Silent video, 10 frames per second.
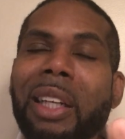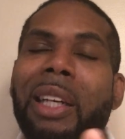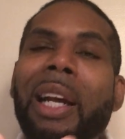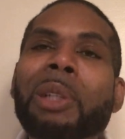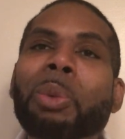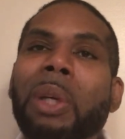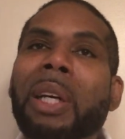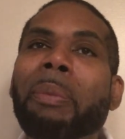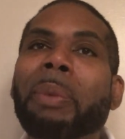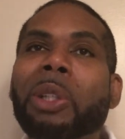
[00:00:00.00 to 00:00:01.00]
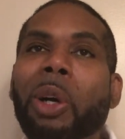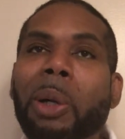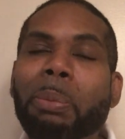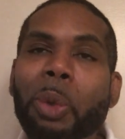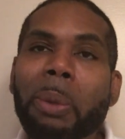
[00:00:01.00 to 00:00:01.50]
And next week, I'm going to
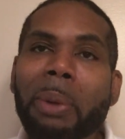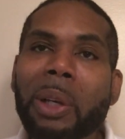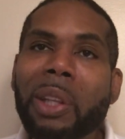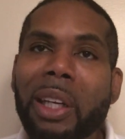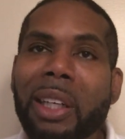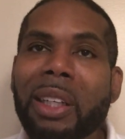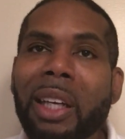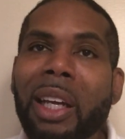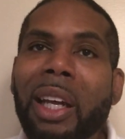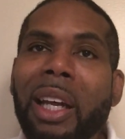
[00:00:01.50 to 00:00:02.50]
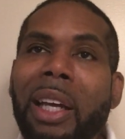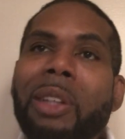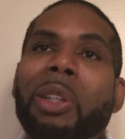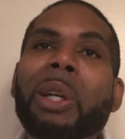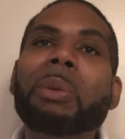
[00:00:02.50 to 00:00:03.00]
talk more about that
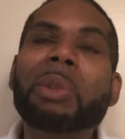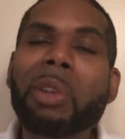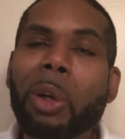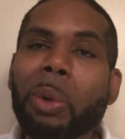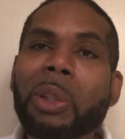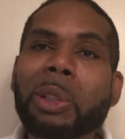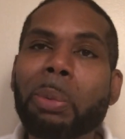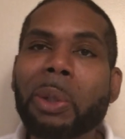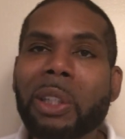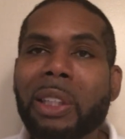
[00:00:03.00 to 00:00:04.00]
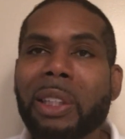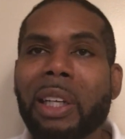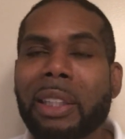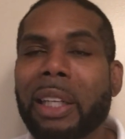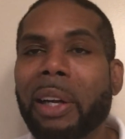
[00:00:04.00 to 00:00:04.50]
in terms of the Holy Spirit
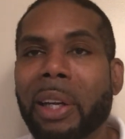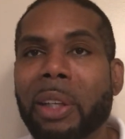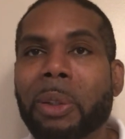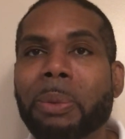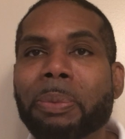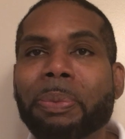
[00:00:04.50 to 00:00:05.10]
as I help.